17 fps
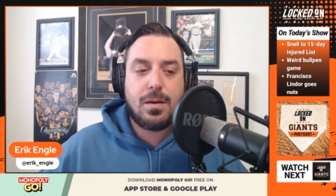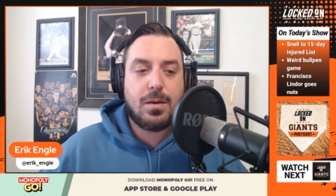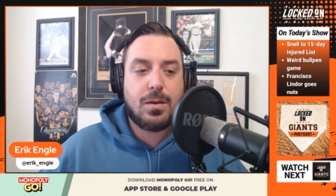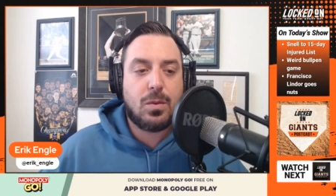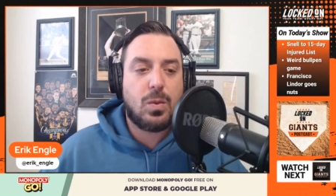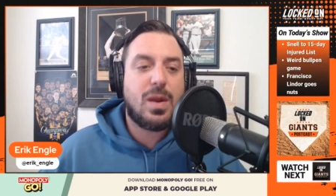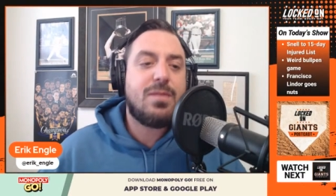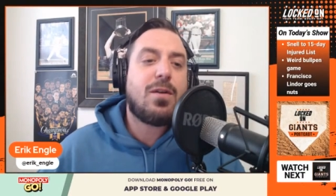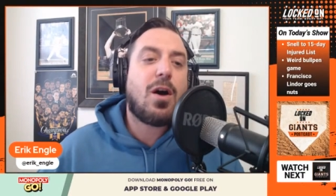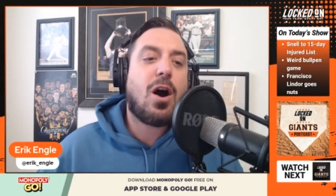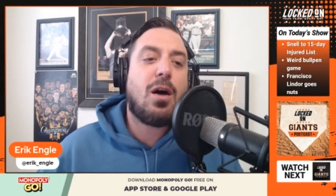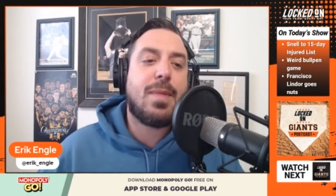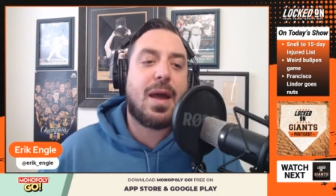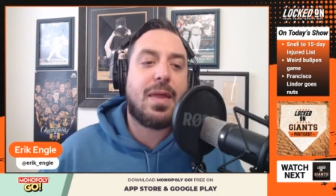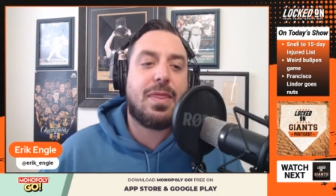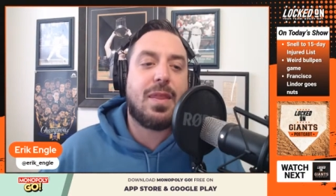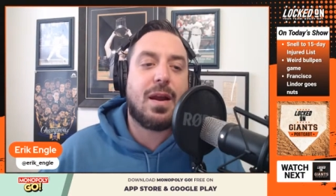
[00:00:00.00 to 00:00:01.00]
We've all
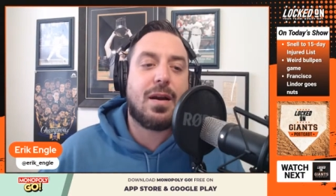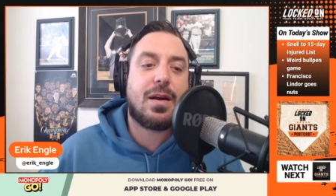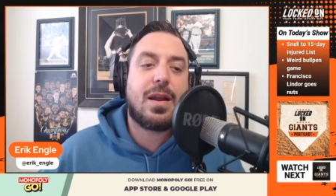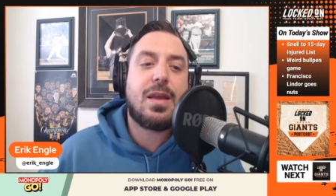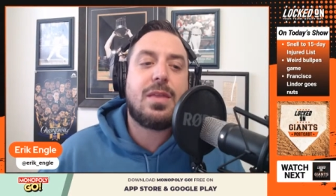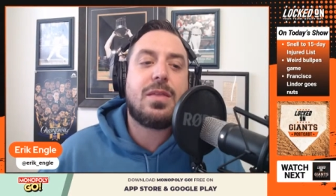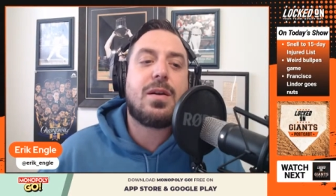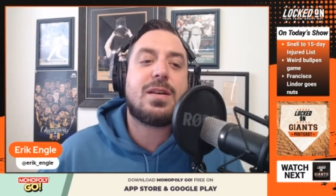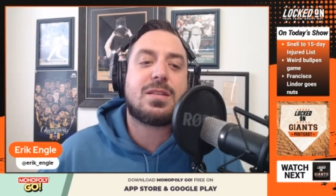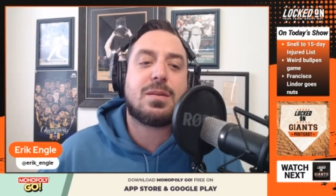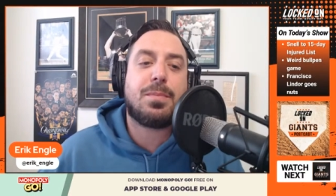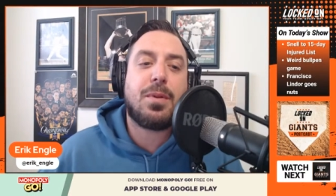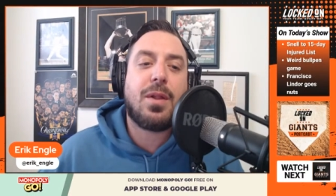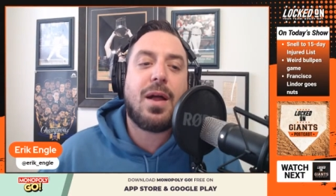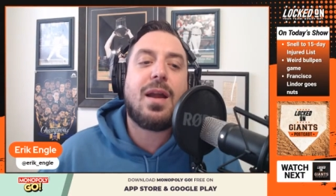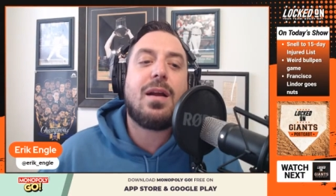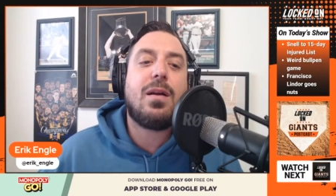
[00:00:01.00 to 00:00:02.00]
been there, either as a
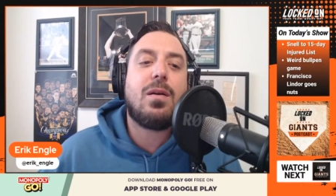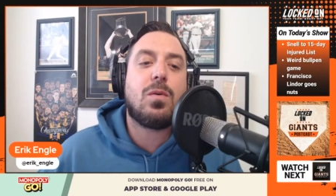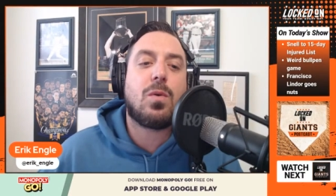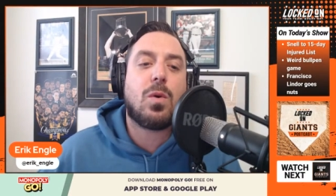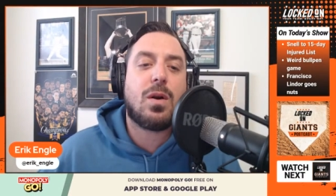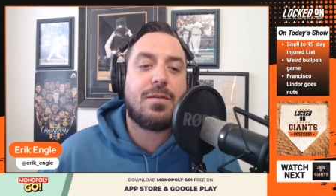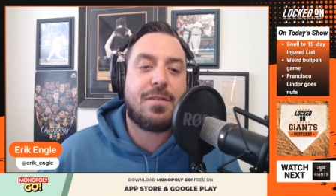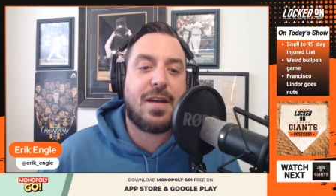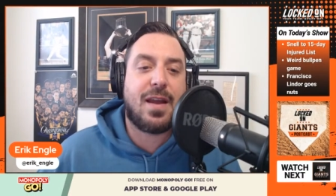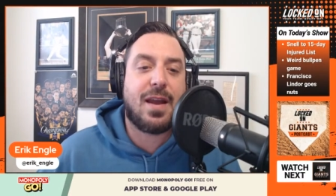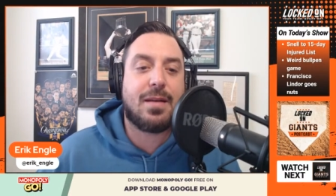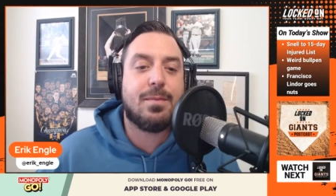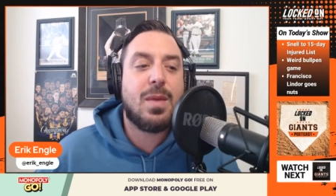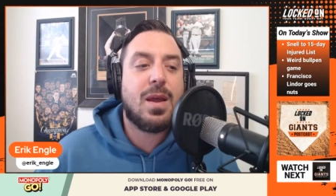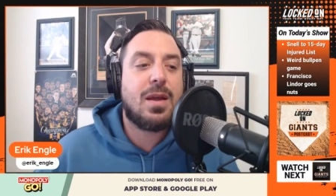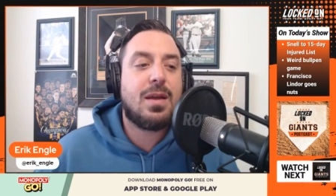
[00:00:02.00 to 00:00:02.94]
player or a fan.